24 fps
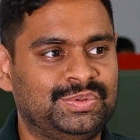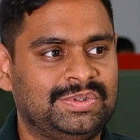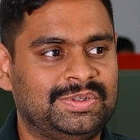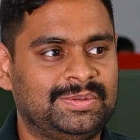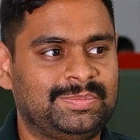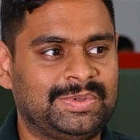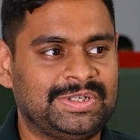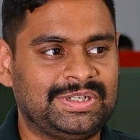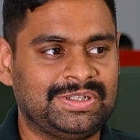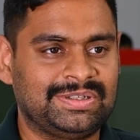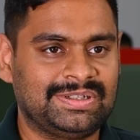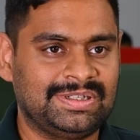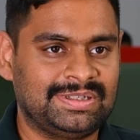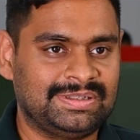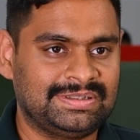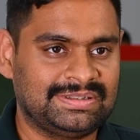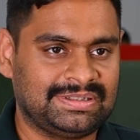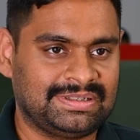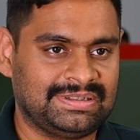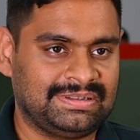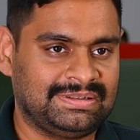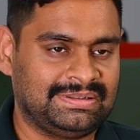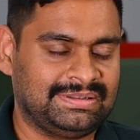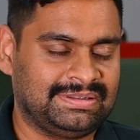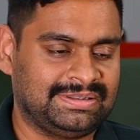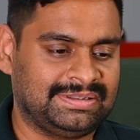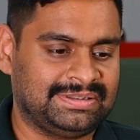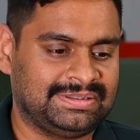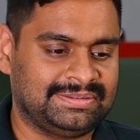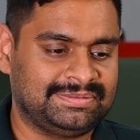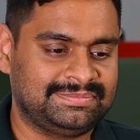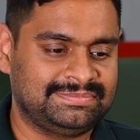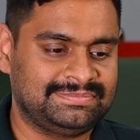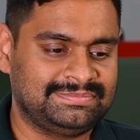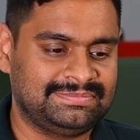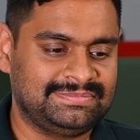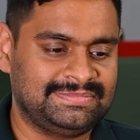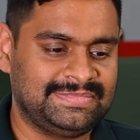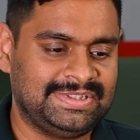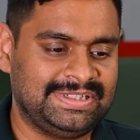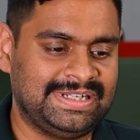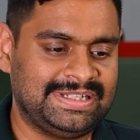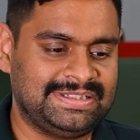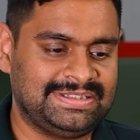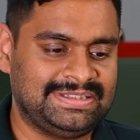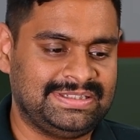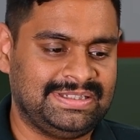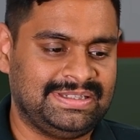a particular,
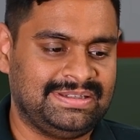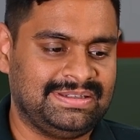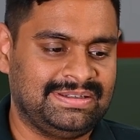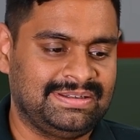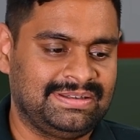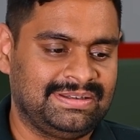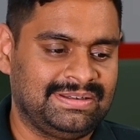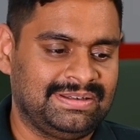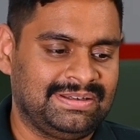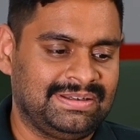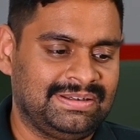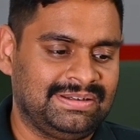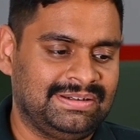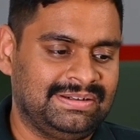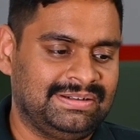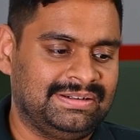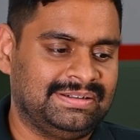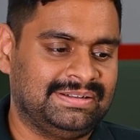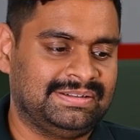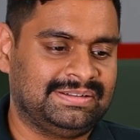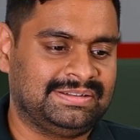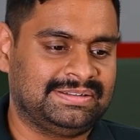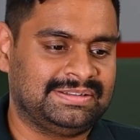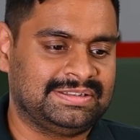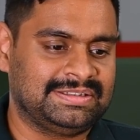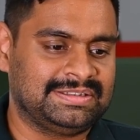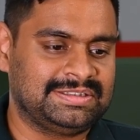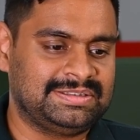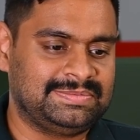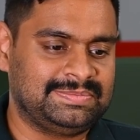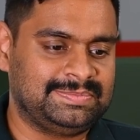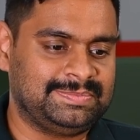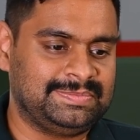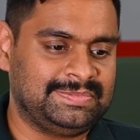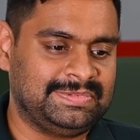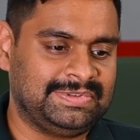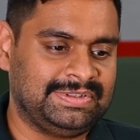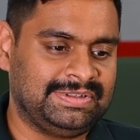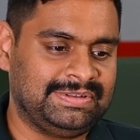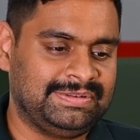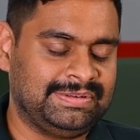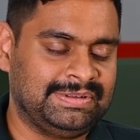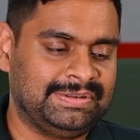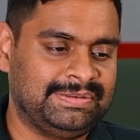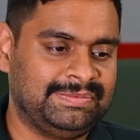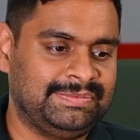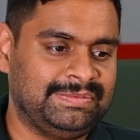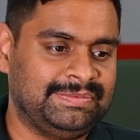we are
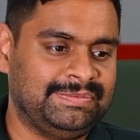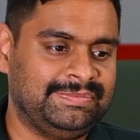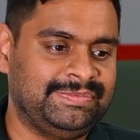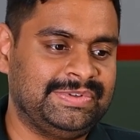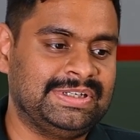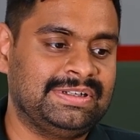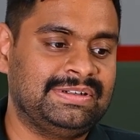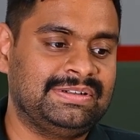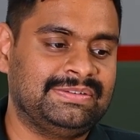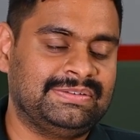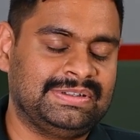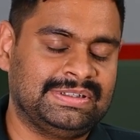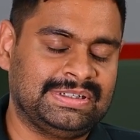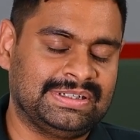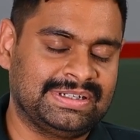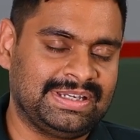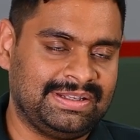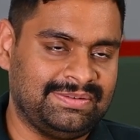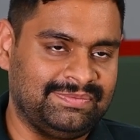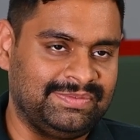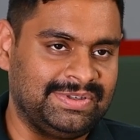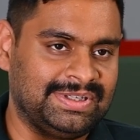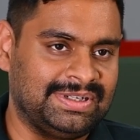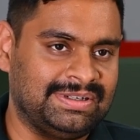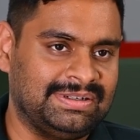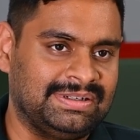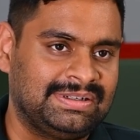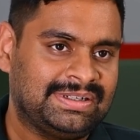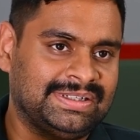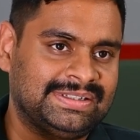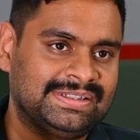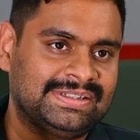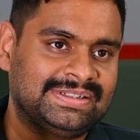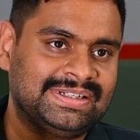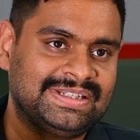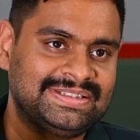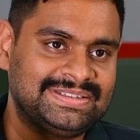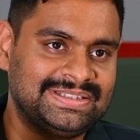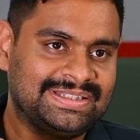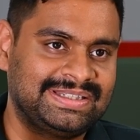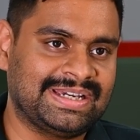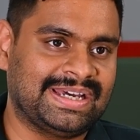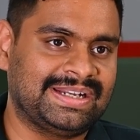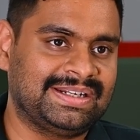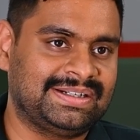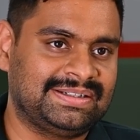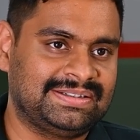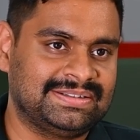recognizing
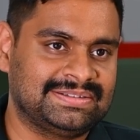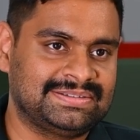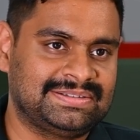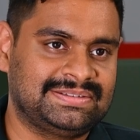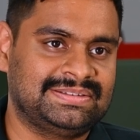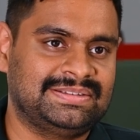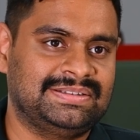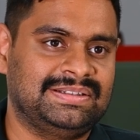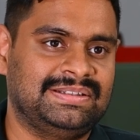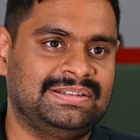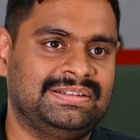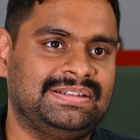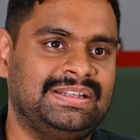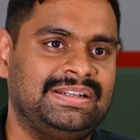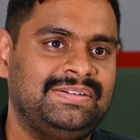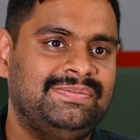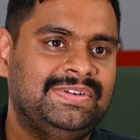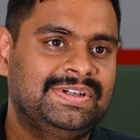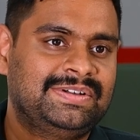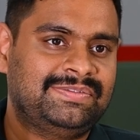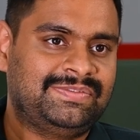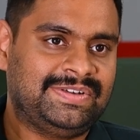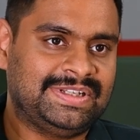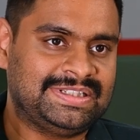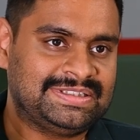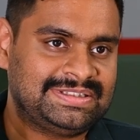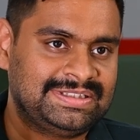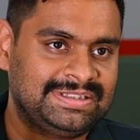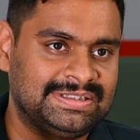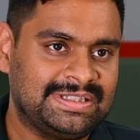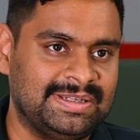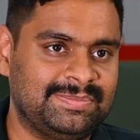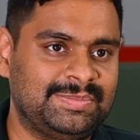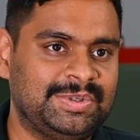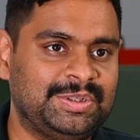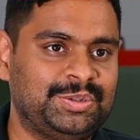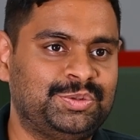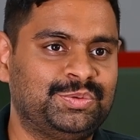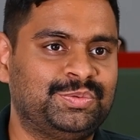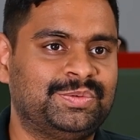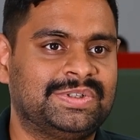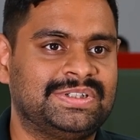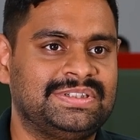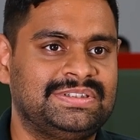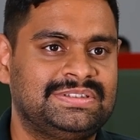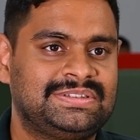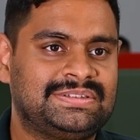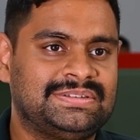characters, then we are phrasing them into
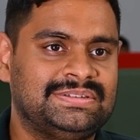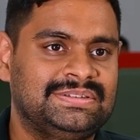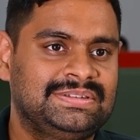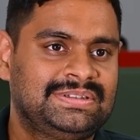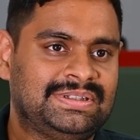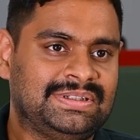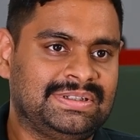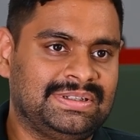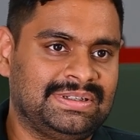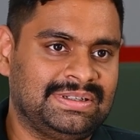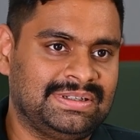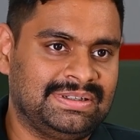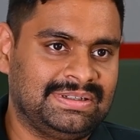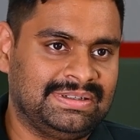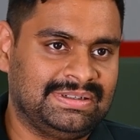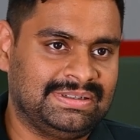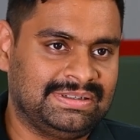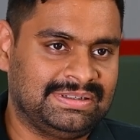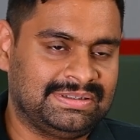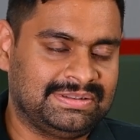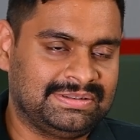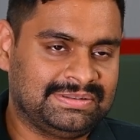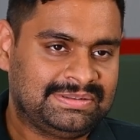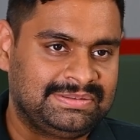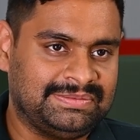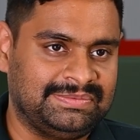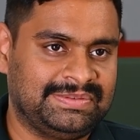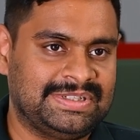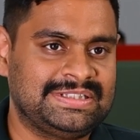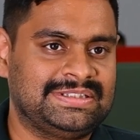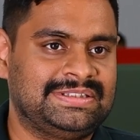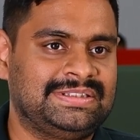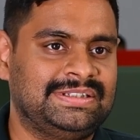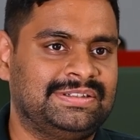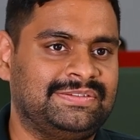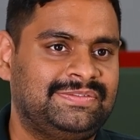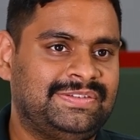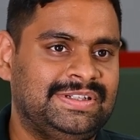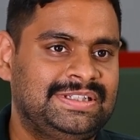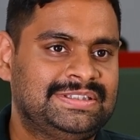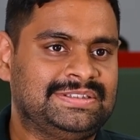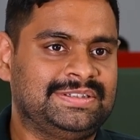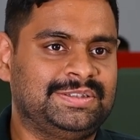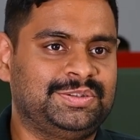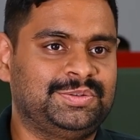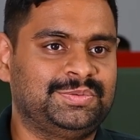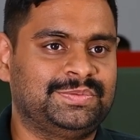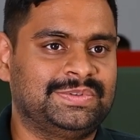words, Once they are phrased
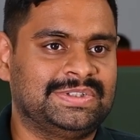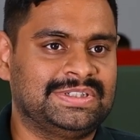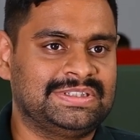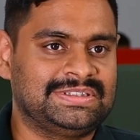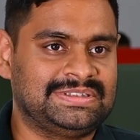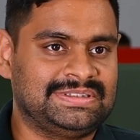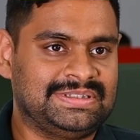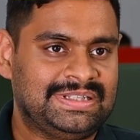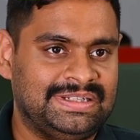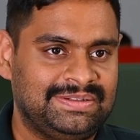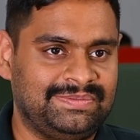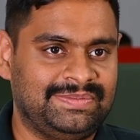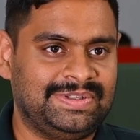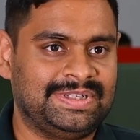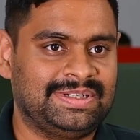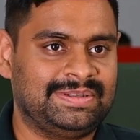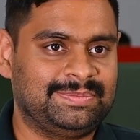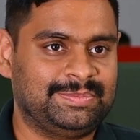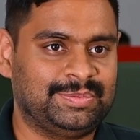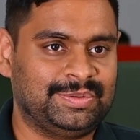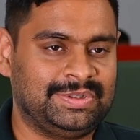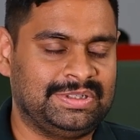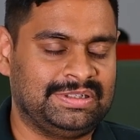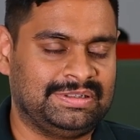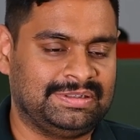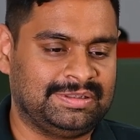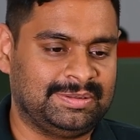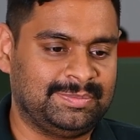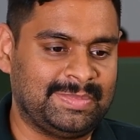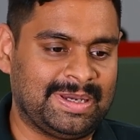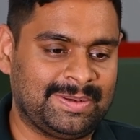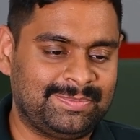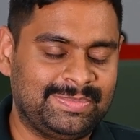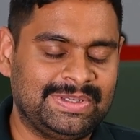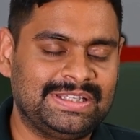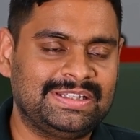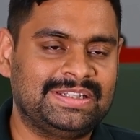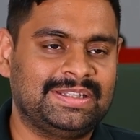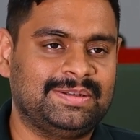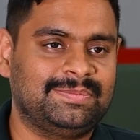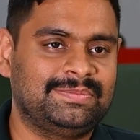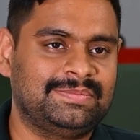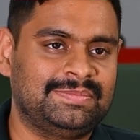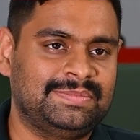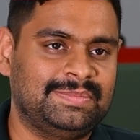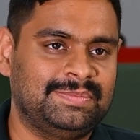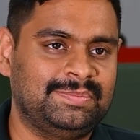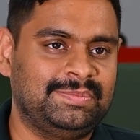into words, then we are mapping them
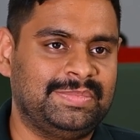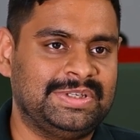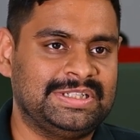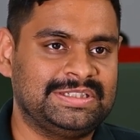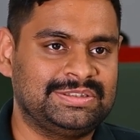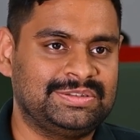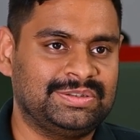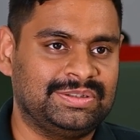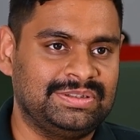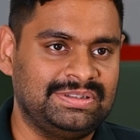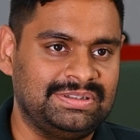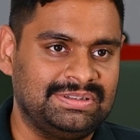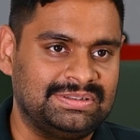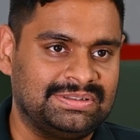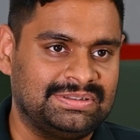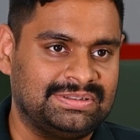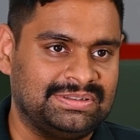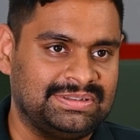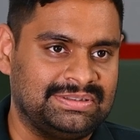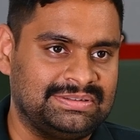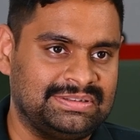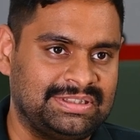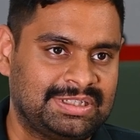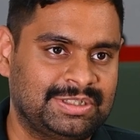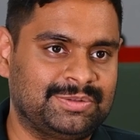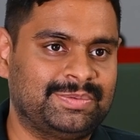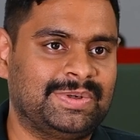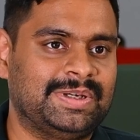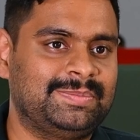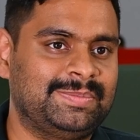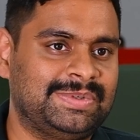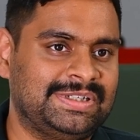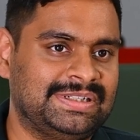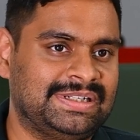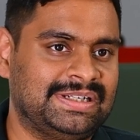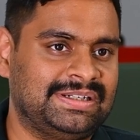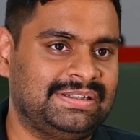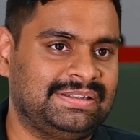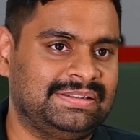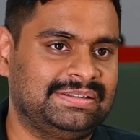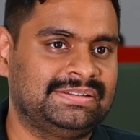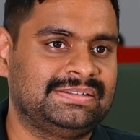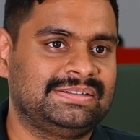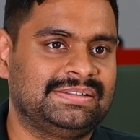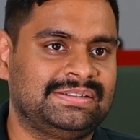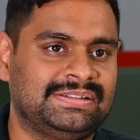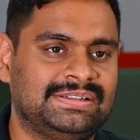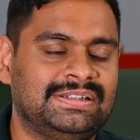based on the requirement that
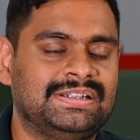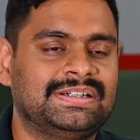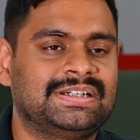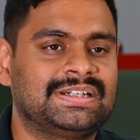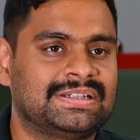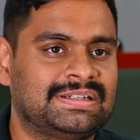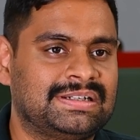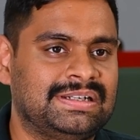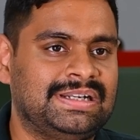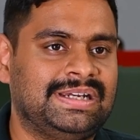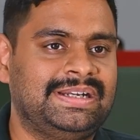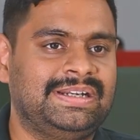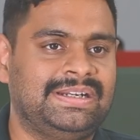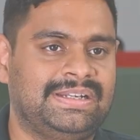the client